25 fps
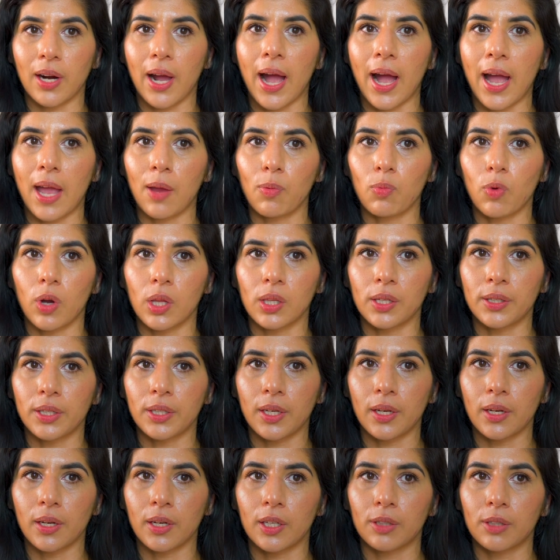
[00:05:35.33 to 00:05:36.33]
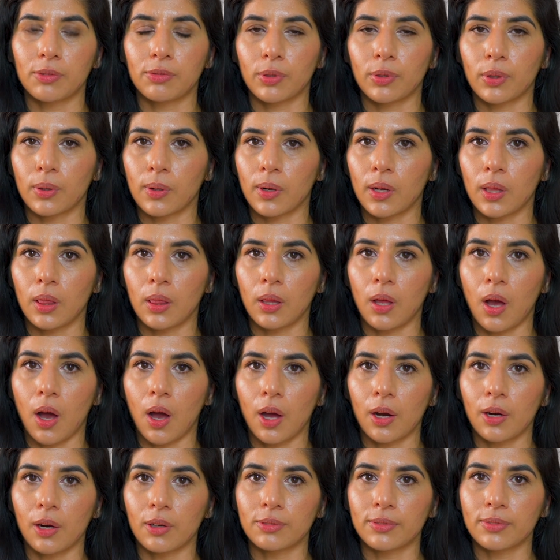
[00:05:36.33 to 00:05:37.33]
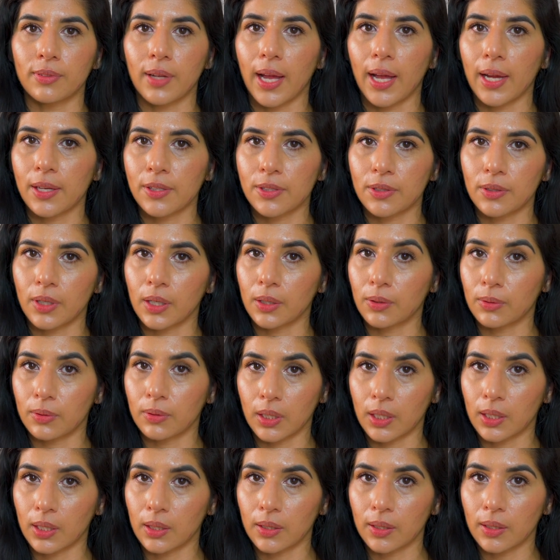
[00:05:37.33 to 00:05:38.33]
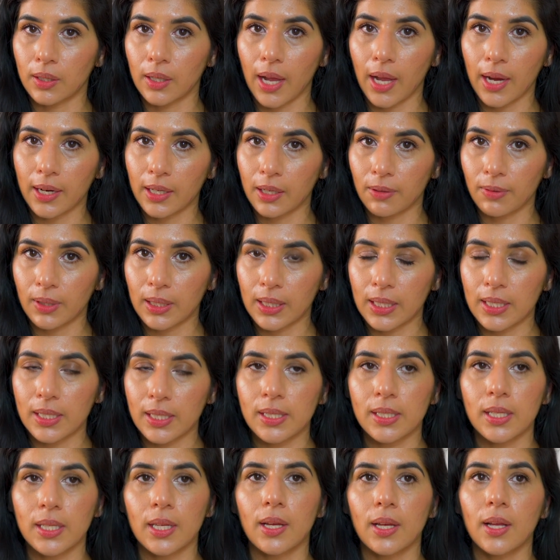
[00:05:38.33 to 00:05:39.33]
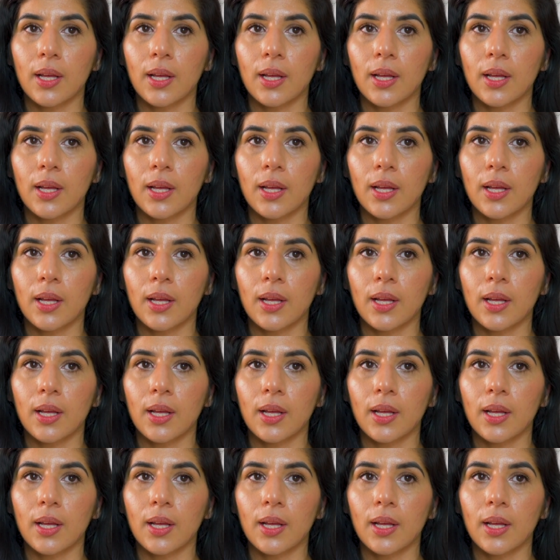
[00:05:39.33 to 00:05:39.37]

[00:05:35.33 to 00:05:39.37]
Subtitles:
I volunteered for a lot of extracurricular activities.